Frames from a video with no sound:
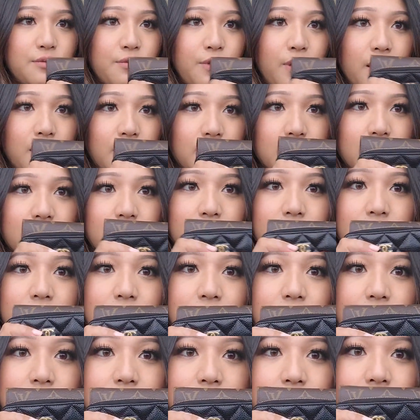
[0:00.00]
wallet
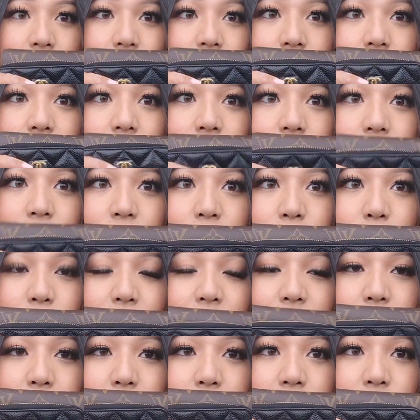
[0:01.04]
is a little
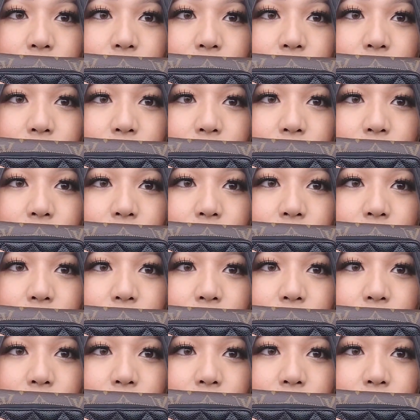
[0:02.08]
bit